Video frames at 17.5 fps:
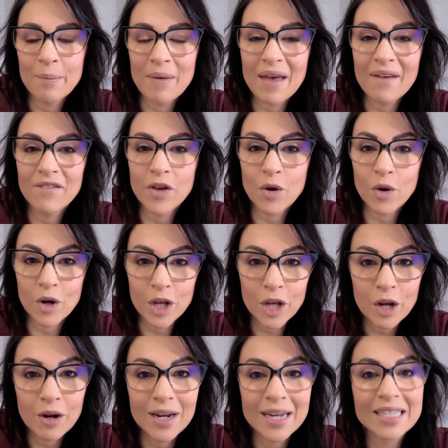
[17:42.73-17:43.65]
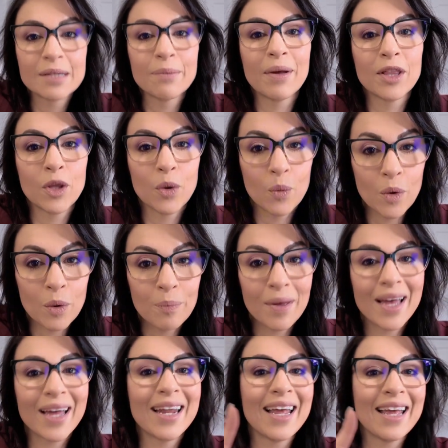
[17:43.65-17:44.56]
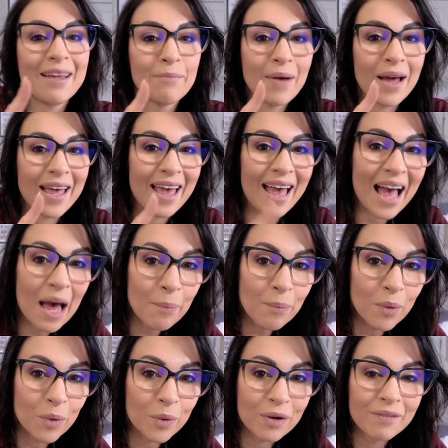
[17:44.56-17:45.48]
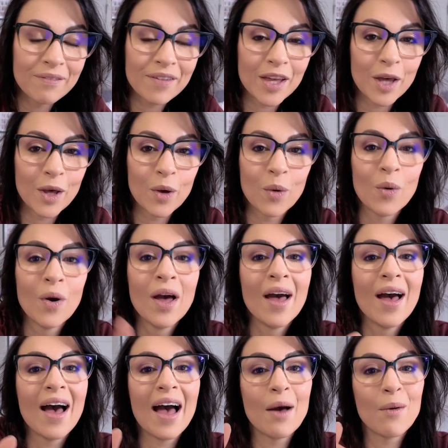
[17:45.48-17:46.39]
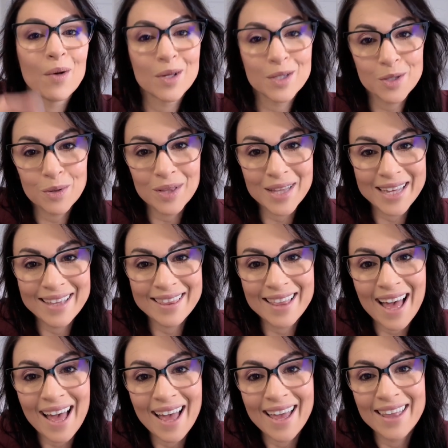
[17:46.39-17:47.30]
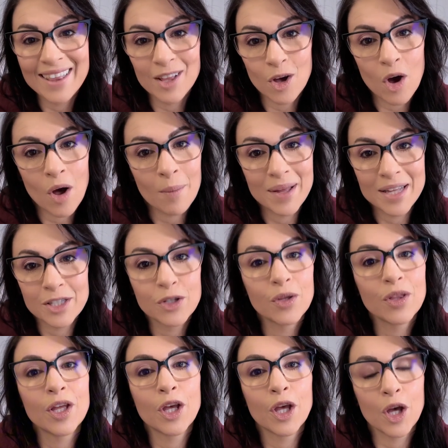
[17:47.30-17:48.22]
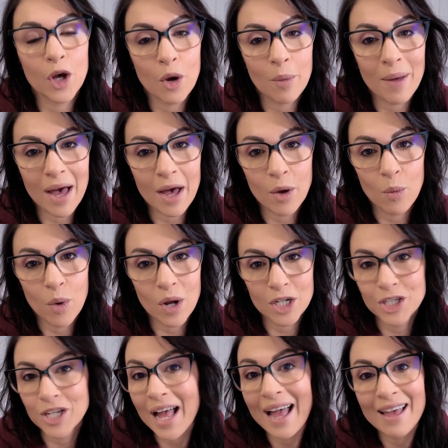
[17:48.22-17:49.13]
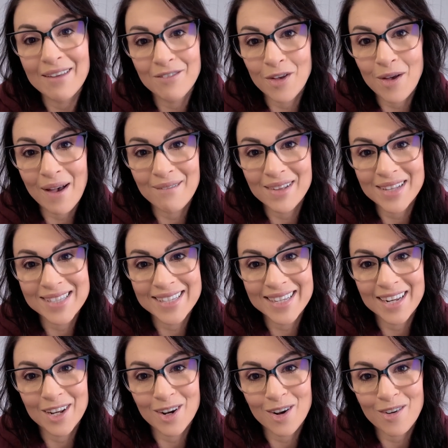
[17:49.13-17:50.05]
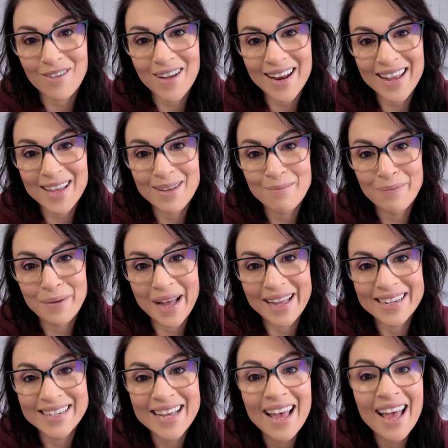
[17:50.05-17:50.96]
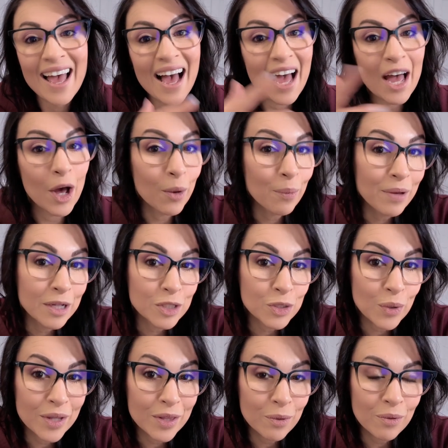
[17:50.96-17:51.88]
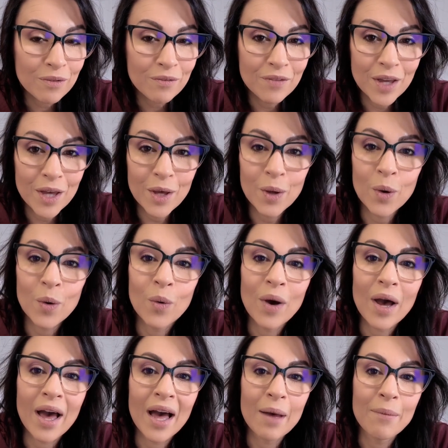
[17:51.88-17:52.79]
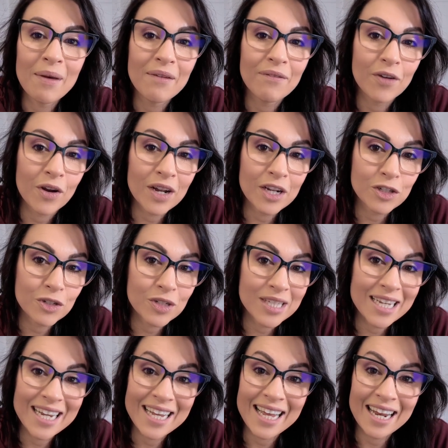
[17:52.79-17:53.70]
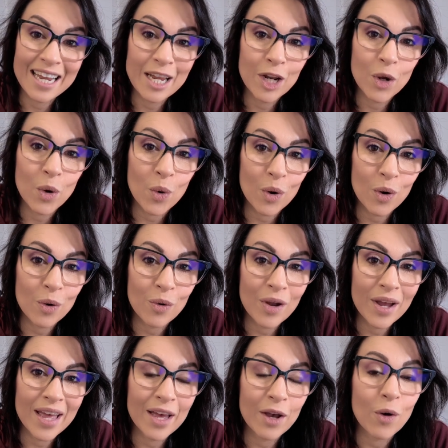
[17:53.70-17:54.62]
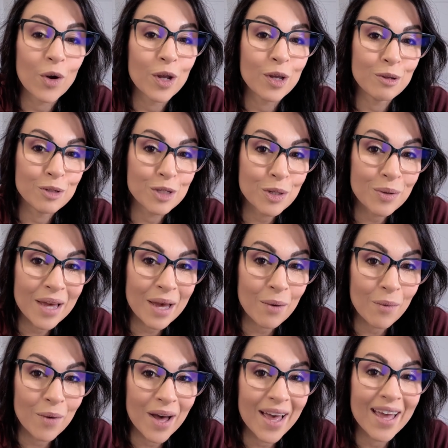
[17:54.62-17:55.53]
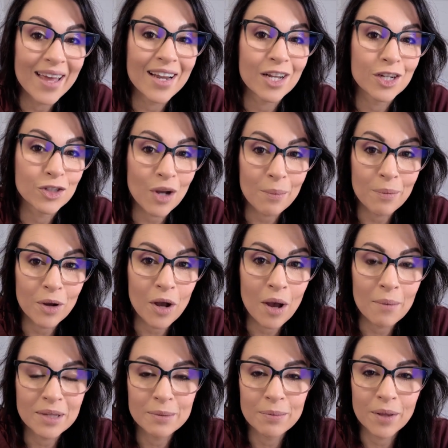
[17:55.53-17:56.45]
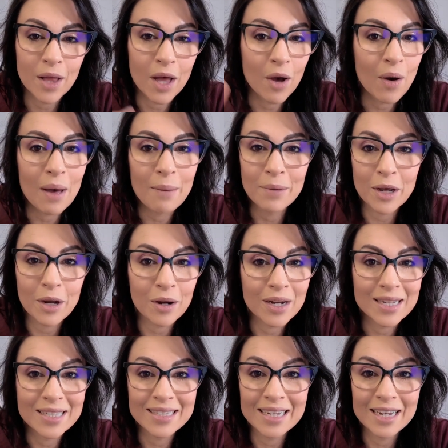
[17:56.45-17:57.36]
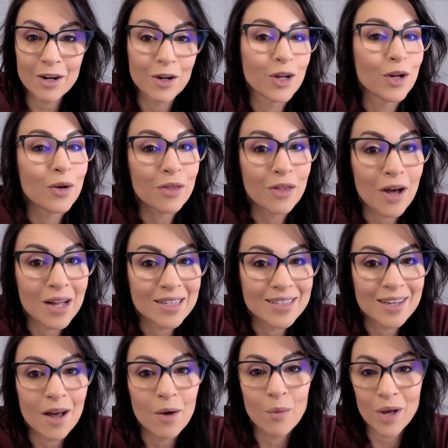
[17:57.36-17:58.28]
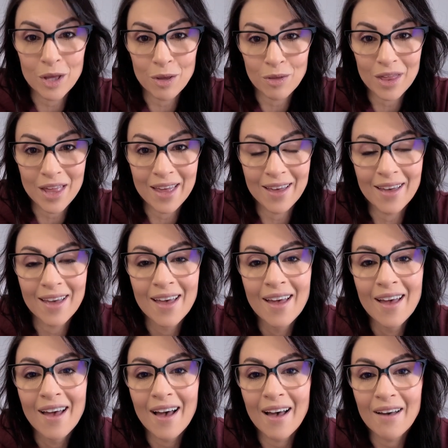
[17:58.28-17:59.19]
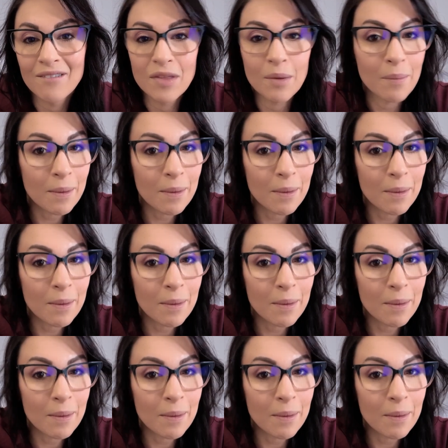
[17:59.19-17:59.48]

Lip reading: if you're curious about the Whoop Band in my Apple review, I will also link that in the comments so that you can go back and watch that if you haven't seen it already. But I hope you enjoyed the review. If you're interested in getting an Oura Ring, or you do get one, drop your comments below. I'm curious to hear your thoughts on what you think of the